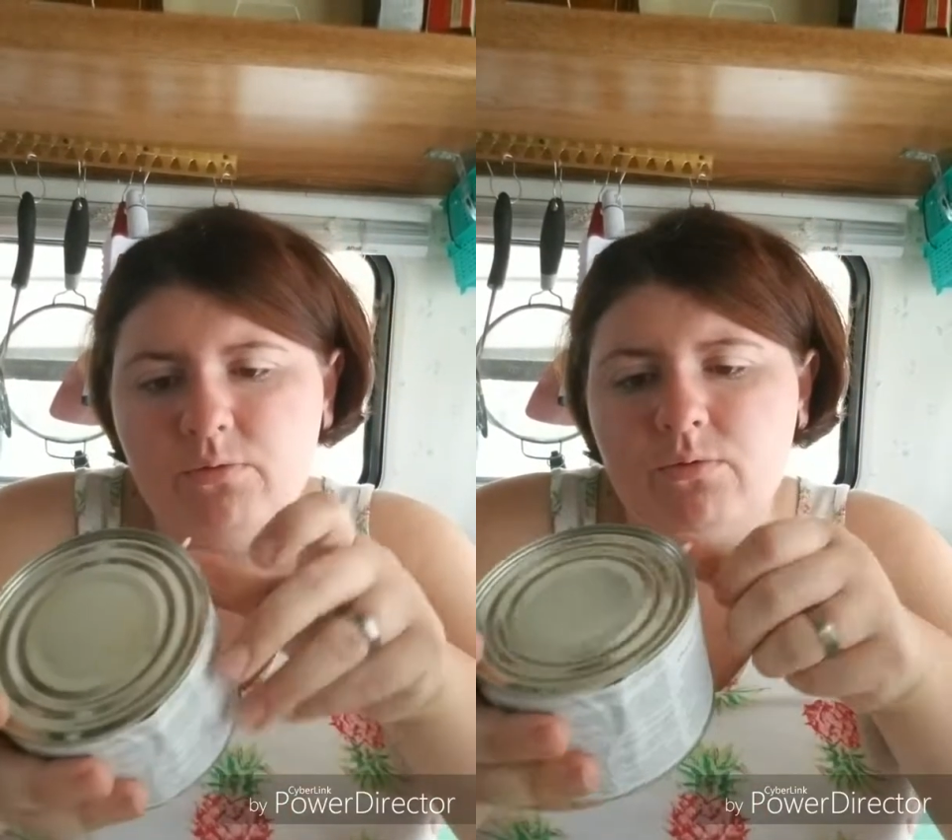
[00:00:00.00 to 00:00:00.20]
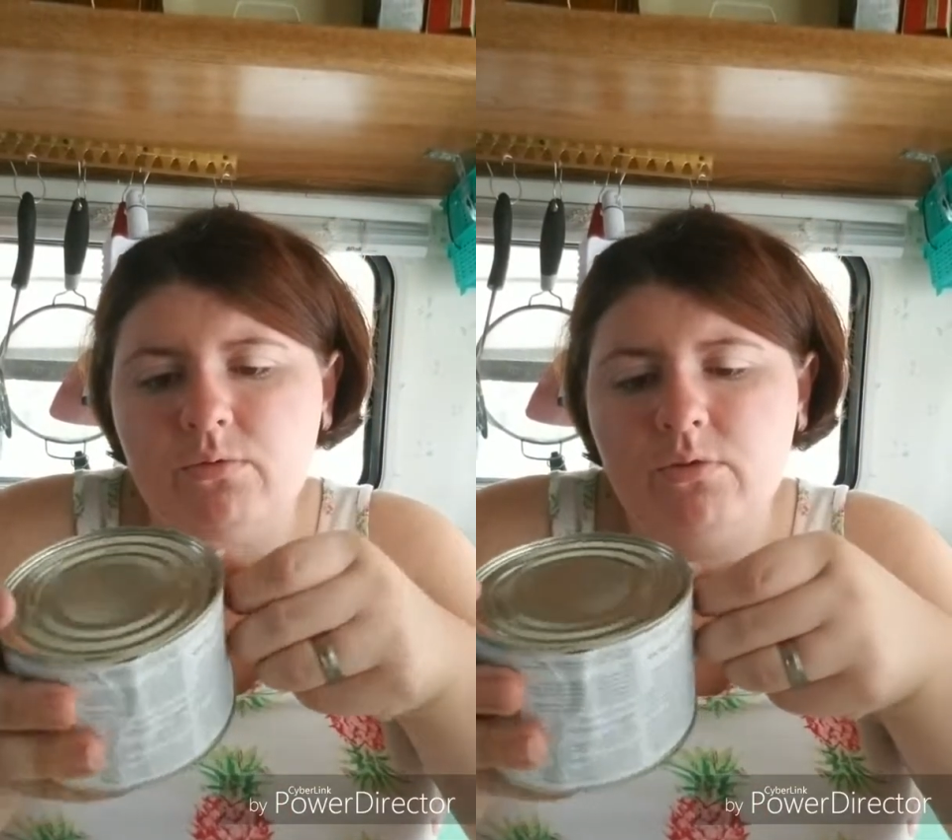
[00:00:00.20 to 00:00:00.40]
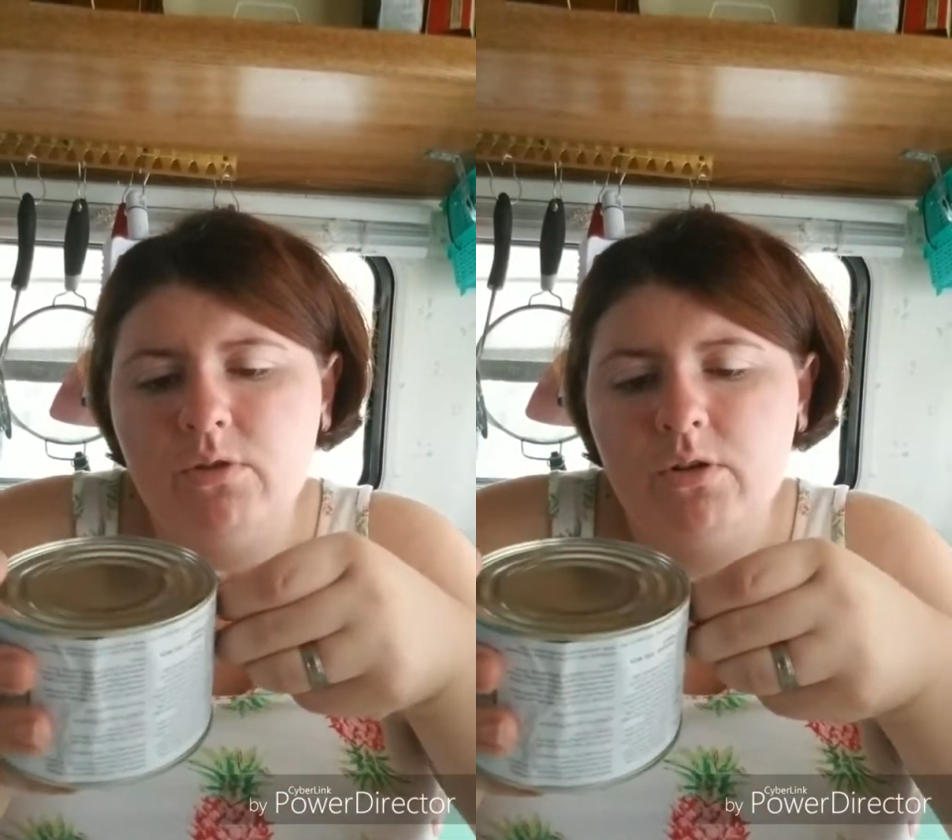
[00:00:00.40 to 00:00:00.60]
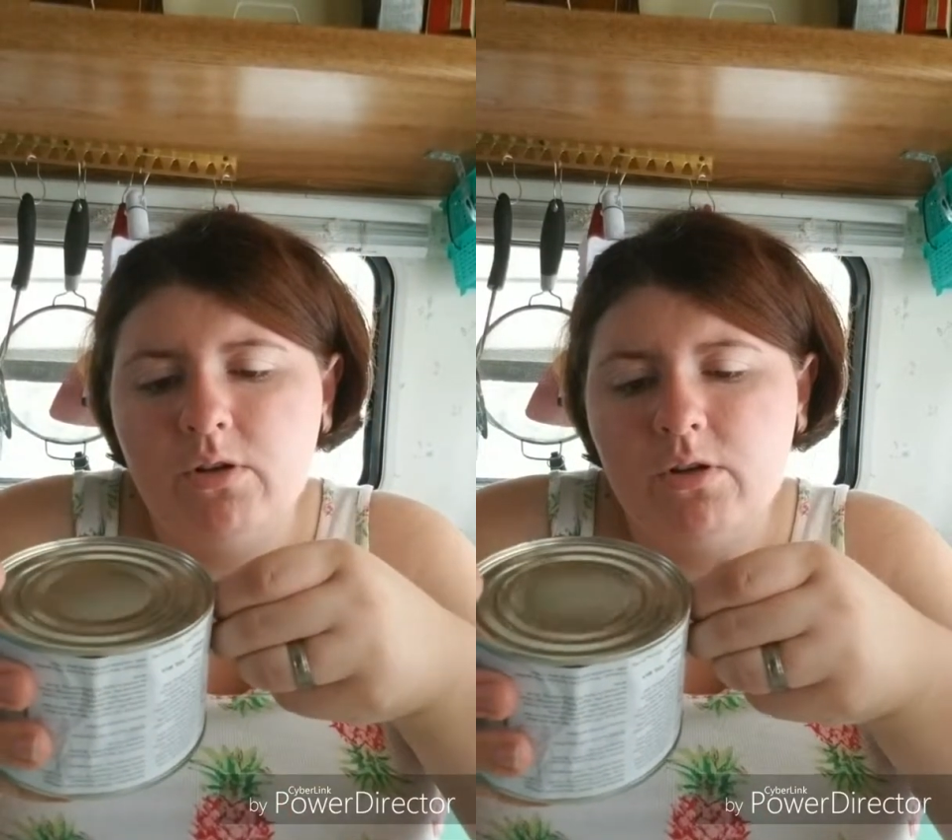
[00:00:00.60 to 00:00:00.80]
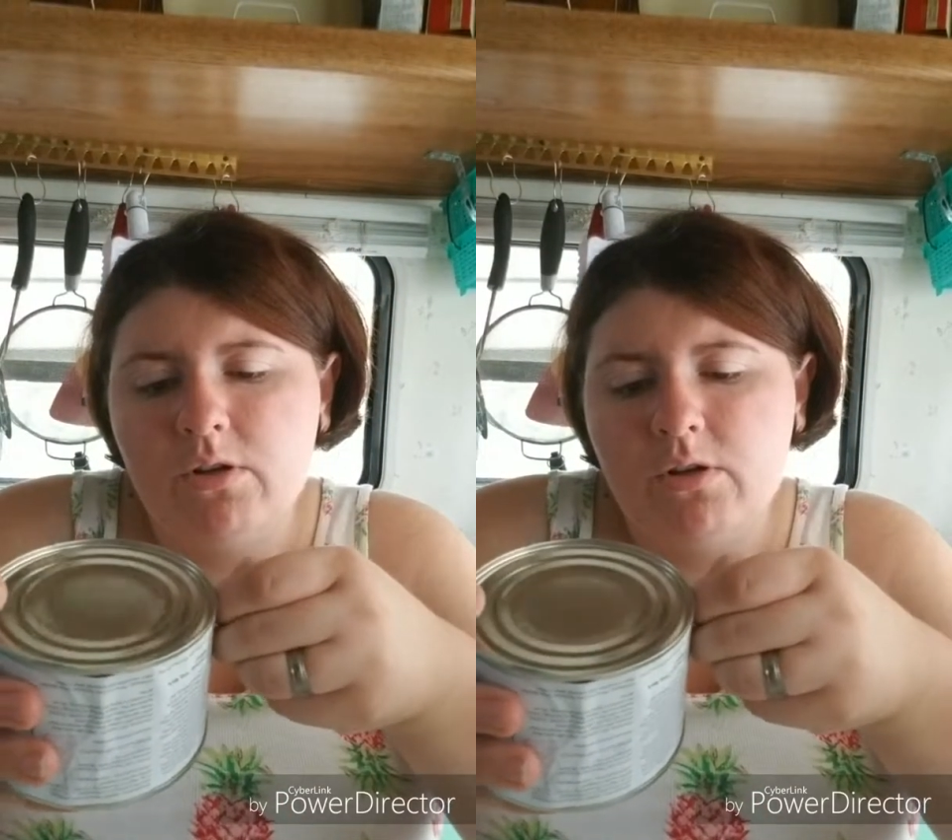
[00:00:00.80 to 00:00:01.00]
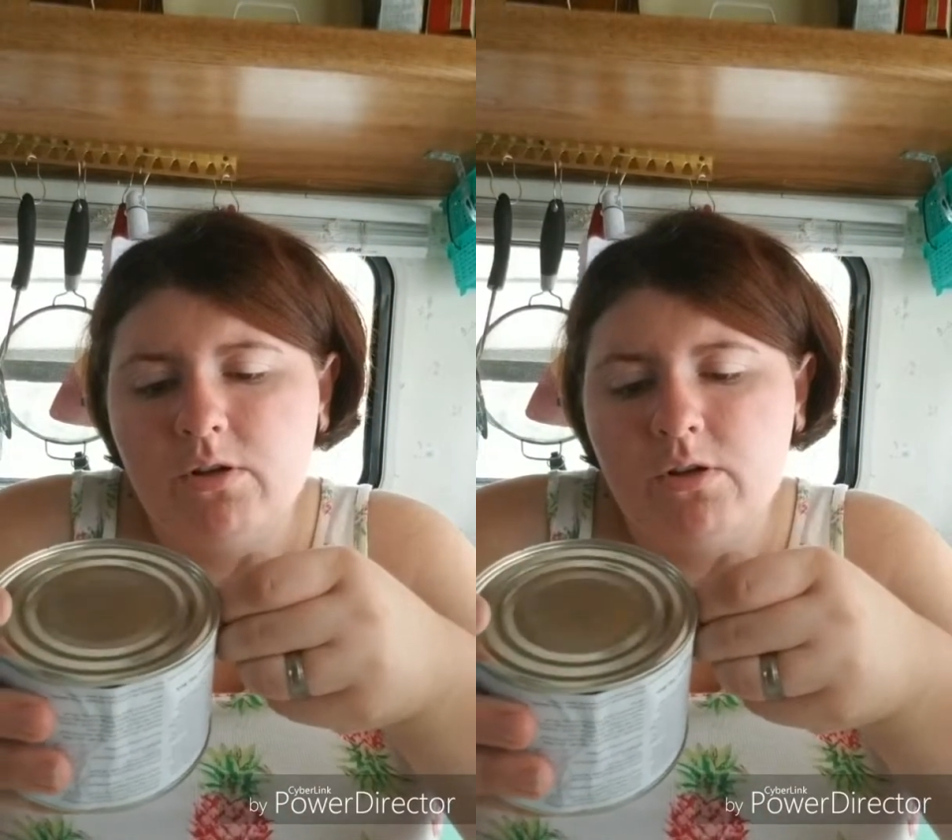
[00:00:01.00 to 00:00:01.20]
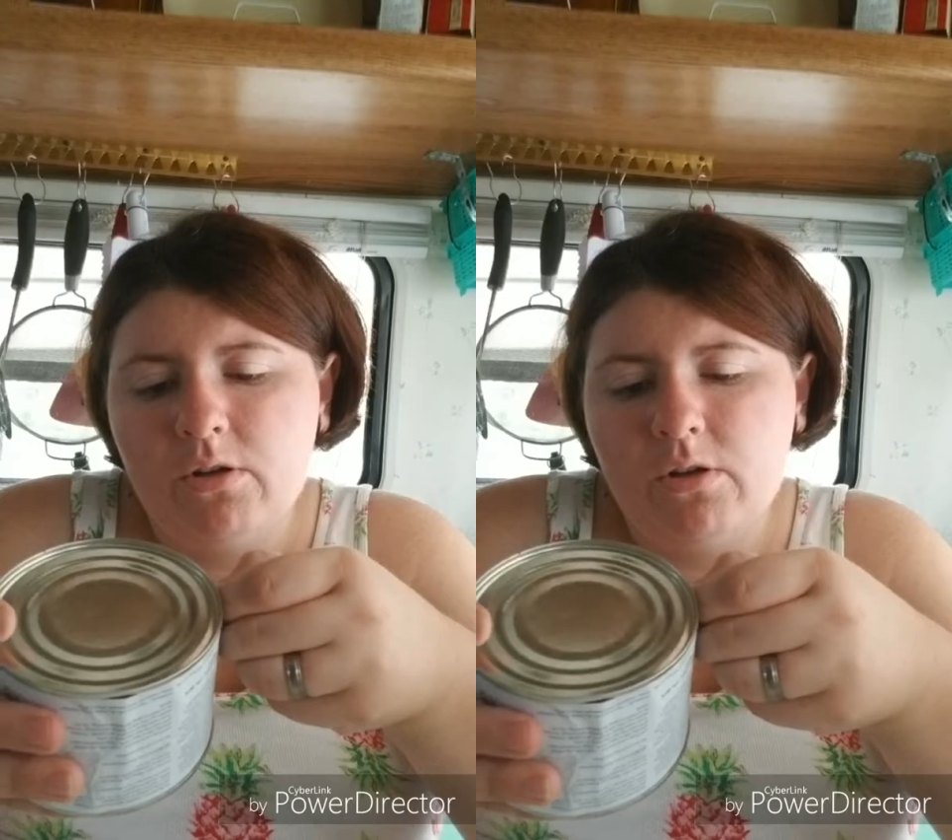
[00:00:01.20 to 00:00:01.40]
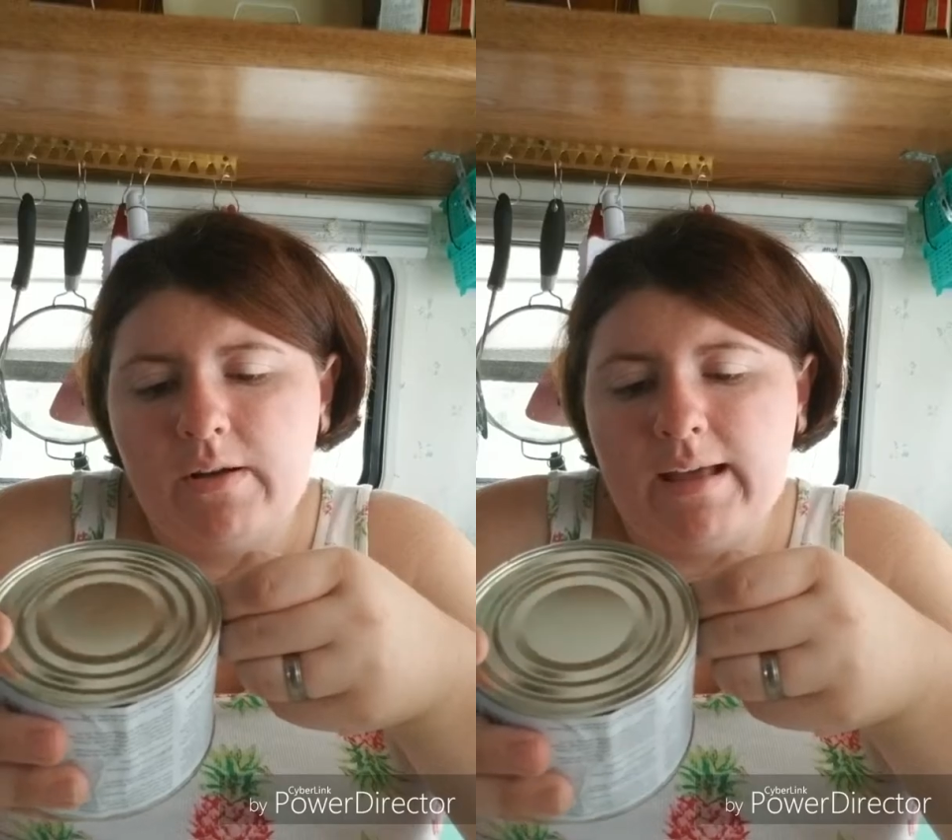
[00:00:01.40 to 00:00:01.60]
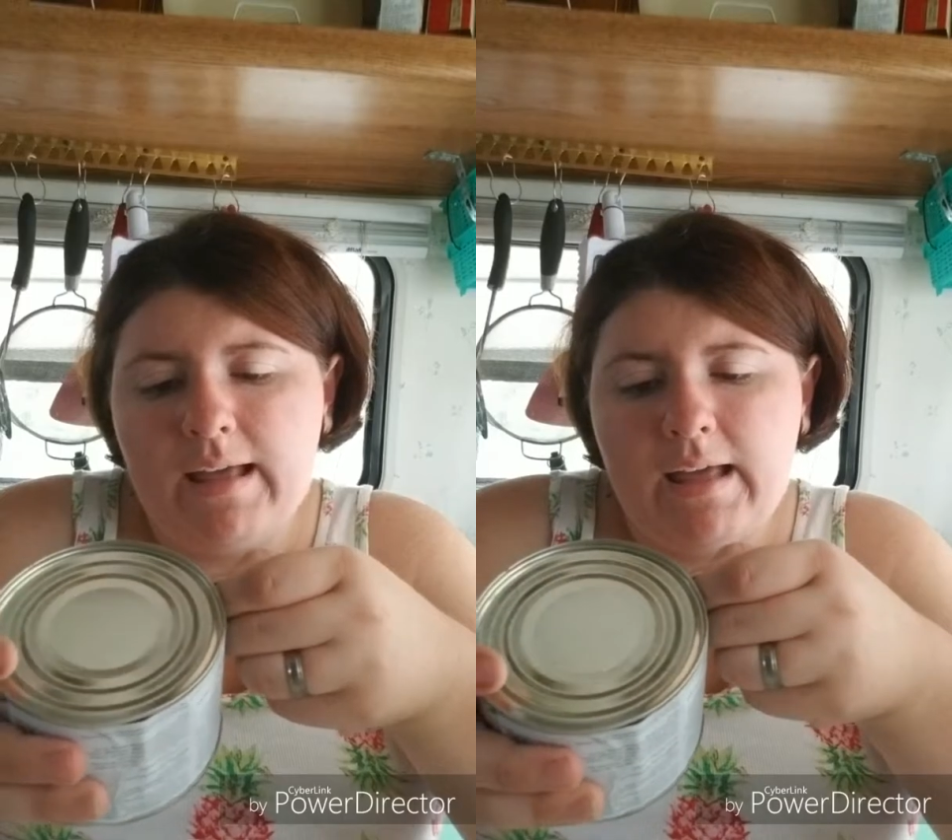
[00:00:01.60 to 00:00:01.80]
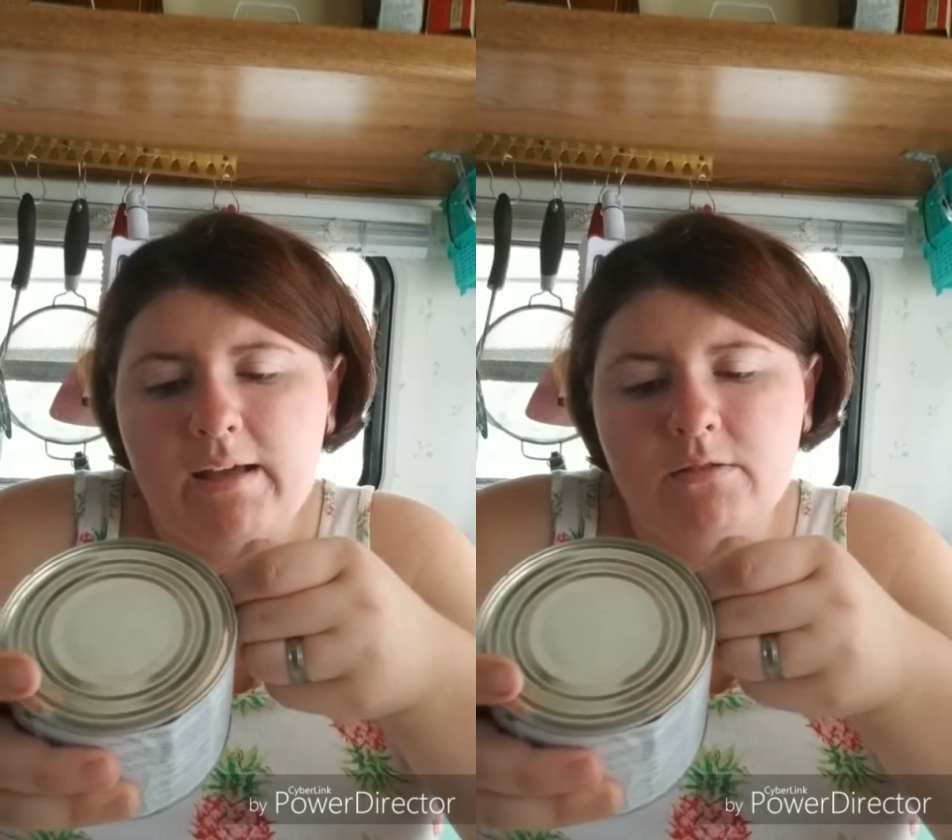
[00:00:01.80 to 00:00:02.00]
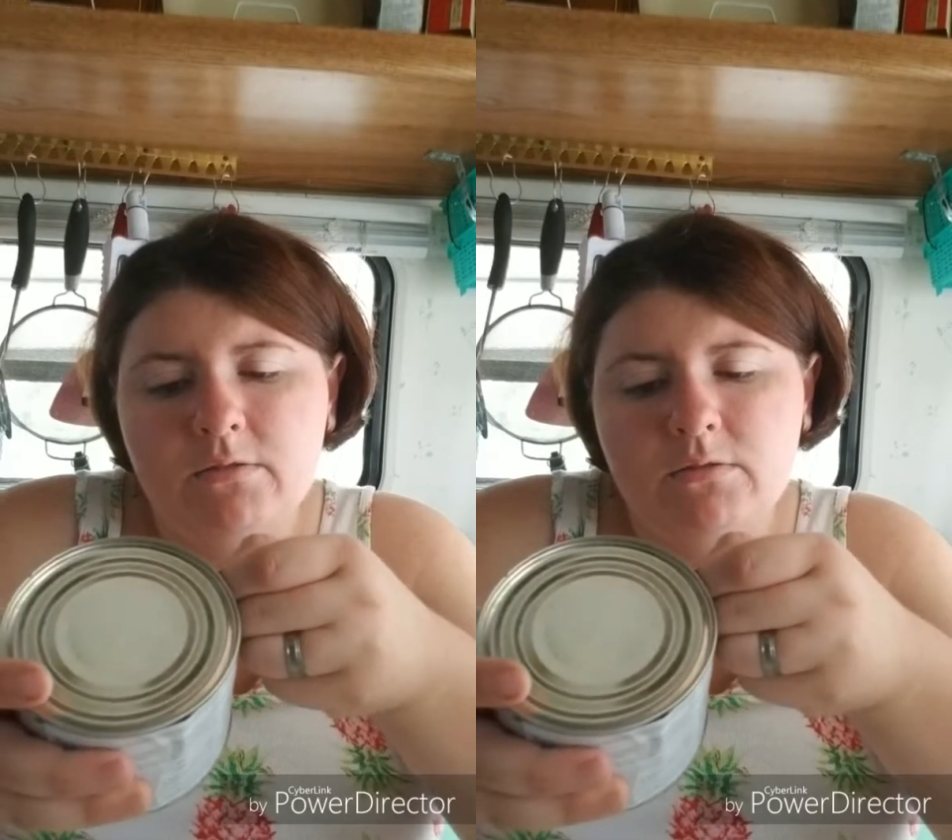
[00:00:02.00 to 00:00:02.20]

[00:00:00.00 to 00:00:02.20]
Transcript: Ooh. Ah.